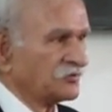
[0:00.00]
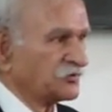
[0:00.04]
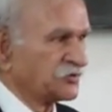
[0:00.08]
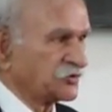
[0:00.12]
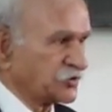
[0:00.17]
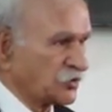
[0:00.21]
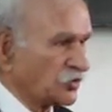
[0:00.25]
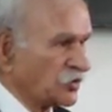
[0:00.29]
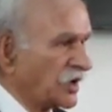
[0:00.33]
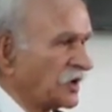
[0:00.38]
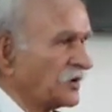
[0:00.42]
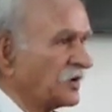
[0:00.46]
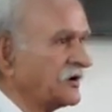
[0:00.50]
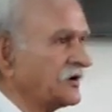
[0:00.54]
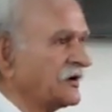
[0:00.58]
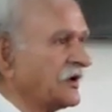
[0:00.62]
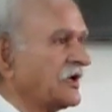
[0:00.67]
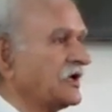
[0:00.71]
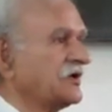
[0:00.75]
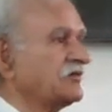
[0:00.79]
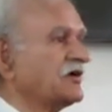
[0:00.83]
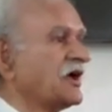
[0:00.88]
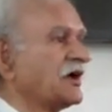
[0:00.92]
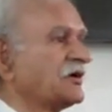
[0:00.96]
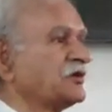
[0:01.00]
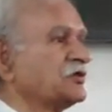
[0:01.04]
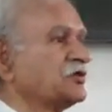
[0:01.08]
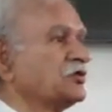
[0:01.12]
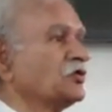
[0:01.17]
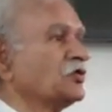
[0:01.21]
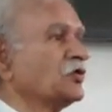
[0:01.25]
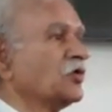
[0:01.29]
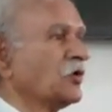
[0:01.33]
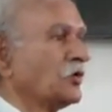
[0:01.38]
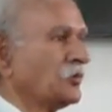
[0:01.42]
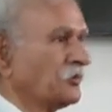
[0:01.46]
to an
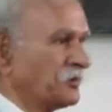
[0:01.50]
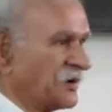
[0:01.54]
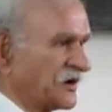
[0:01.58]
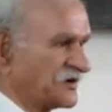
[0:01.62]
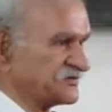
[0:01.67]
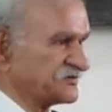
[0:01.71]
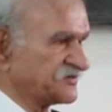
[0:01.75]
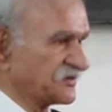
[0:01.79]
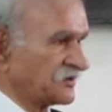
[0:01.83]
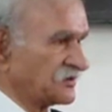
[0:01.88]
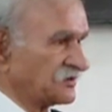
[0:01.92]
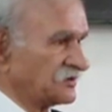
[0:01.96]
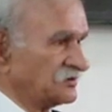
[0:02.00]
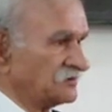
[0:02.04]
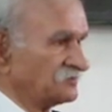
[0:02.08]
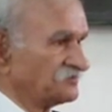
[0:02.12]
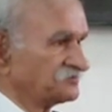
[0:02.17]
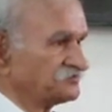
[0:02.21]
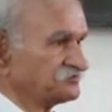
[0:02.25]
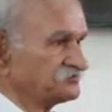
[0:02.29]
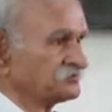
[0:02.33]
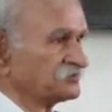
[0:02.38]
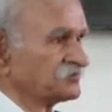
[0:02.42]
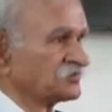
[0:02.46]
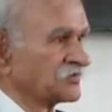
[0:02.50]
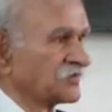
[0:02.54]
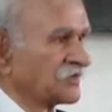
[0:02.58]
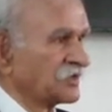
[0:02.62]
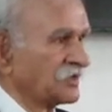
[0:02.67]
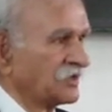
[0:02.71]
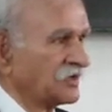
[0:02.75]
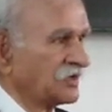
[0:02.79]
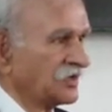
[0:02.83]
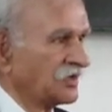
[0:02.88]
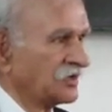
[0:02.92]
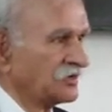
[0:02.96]
evacuee person,
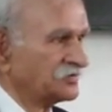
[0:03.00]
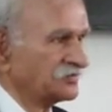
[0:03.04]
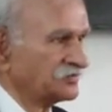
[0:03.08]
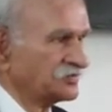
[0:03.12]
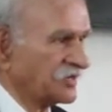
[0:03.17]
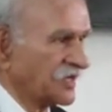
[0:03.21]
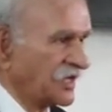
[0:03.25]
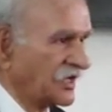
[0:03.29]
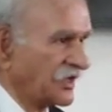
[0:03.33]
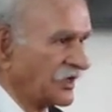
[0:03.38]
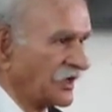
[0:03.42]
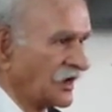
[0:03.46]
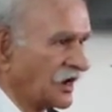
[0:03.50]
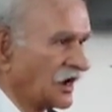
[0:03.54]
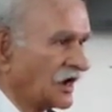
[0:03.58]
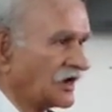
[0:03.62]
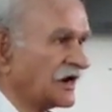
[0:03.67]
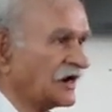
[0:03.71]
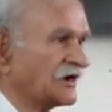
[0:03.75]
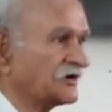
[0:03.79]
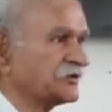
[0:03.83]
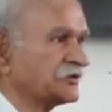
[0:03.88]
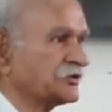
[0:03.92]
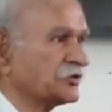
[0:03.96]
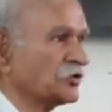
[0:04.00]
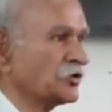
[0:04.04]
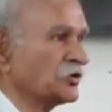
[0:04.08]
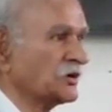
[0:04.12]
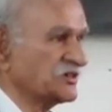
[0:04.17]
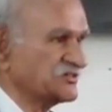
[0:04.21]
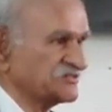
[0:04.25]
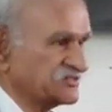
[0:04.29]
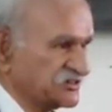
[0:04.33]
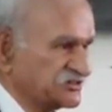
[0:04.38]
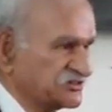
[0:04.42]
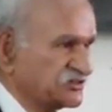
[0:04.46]
the RL2
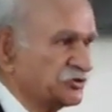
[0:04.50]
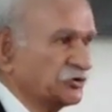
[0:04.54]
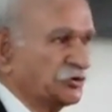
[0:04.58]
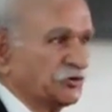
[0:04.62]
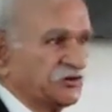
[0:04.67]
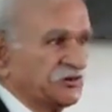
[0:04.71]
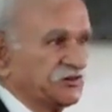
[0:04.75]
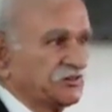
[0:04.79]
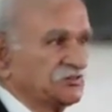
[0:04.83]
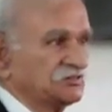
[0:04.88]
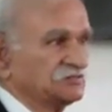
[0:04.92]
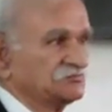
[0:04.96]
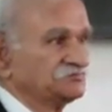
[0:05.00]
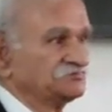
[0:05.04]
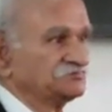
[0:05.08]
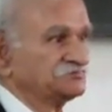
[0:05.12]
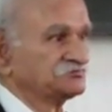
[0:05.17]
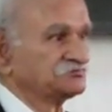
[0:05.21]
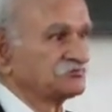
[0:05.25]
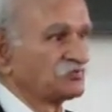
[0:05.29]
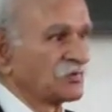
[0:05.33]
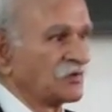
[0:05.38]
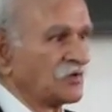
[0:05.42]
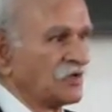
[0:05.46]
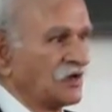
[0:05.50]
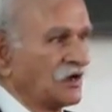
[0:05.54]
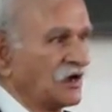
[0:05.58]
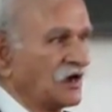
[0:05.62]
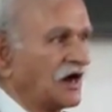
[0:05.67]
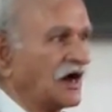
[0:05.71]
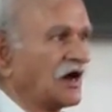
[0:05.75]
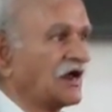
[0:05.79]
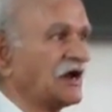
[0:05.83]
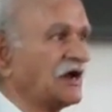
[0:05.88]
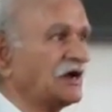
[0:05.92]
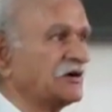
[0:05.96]
is issued.
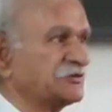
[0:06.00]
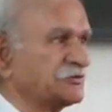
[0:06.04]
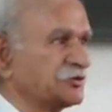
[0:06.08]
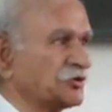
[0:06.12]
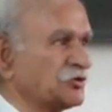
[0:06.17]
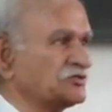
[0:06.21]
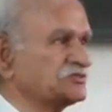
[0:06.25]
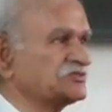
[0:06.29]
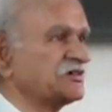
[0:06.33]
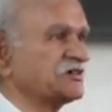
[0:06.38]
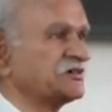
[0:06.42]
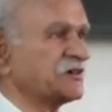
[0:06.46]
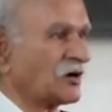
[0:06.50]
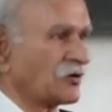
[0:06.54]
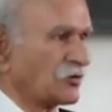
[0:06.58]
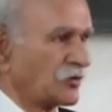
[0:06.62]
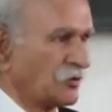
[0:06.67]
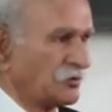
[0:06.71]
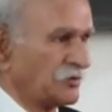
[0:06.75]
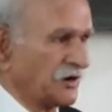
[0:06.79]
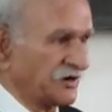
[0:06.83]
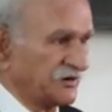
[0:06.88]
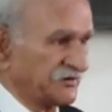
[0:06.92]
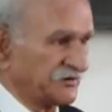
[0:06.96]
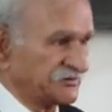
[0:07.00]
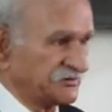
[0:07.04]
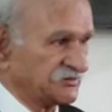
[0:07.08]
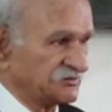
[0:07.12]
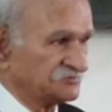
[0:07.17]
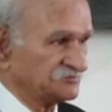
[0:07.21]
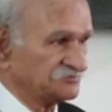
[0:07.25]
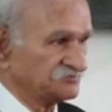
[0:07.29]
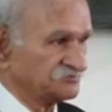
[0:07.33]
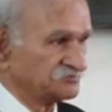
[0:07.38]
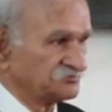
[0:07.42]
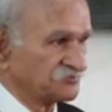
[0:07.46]
RL2 is a document
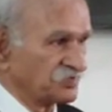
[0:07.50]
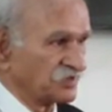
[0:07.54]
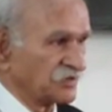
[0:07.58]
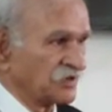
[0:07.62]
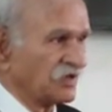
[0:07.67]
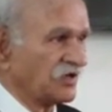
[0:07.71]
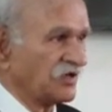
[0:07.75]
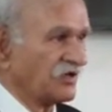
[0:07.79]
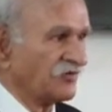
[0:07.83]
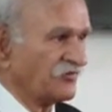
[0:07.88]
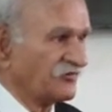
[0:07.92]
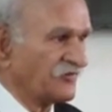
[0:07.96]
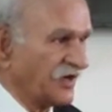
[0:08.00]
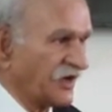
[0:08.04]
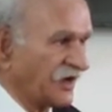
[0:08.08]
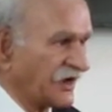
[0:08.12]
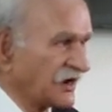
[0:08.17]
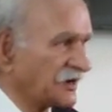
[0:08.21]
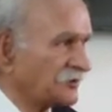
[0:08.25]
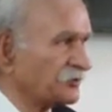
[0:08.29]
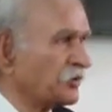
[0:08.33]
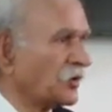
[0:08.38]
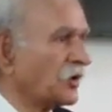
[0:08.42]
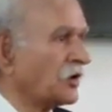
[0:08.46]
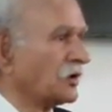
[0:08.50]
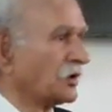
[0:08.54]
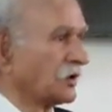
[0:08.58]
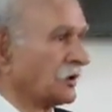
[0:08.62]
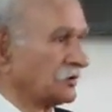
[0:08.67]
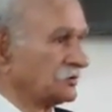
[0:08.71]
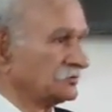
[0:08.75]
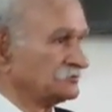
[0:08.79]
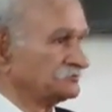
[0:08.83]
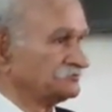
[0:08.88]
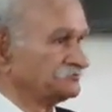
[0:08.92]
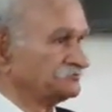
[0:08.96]

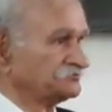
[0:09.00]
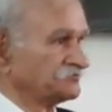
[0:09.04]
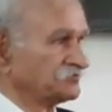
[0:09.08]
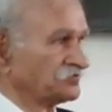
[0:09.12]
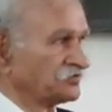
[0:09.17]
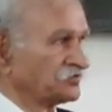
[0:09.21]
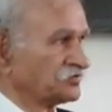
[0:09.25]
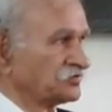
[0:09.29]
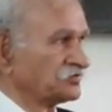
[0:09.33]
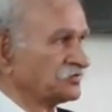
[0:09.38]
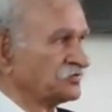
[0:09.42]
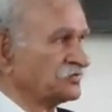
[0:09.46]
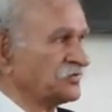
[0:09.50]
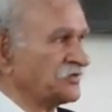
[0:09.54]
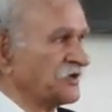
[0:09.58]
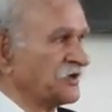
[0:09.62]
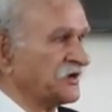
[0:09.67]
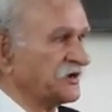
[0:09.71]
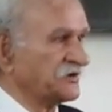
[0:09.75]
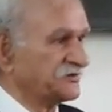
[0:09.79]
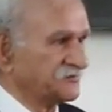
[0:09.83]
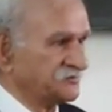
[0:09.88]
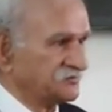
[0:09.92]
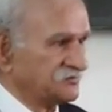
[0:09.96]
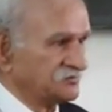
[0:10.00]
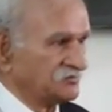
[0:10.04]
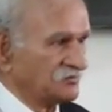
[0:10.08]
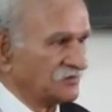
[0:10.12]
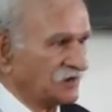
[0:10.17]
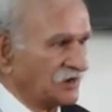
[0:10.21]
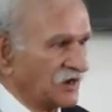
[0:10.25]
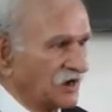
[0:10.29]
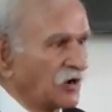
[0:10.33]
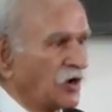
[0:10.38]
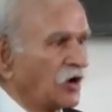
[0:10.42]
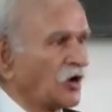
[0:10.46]
whereupon the
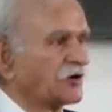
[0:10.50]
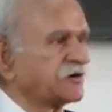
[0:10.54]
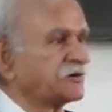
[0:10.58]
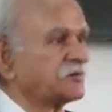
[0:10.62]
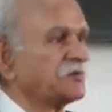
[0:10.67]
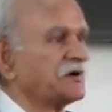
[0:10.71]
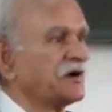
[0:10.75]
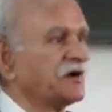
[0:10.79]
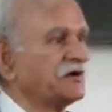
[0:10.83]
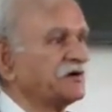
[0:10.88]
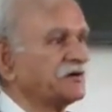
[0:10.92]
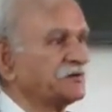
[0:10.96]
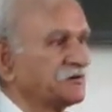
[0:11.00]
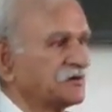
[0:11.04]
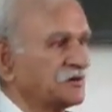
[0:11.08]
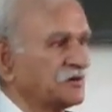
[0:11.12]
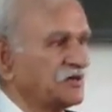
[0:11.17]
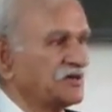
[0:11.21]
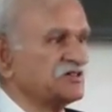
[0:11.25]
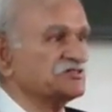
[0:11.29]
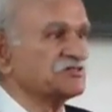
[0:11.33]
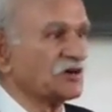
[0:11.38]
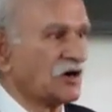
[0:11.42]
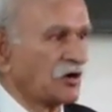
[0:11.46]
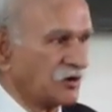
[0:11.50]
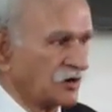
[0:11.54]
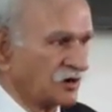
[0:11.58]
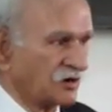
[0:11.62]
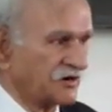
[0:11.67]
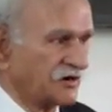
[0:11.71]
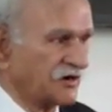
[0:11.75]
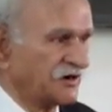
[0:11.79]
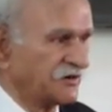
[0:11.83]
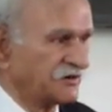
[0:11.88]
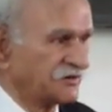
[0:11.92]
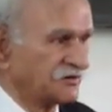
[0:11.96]
allotment is
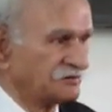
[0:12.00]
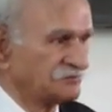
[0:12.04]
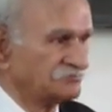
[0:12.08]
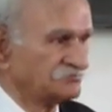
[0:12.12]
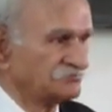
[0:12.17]
ordered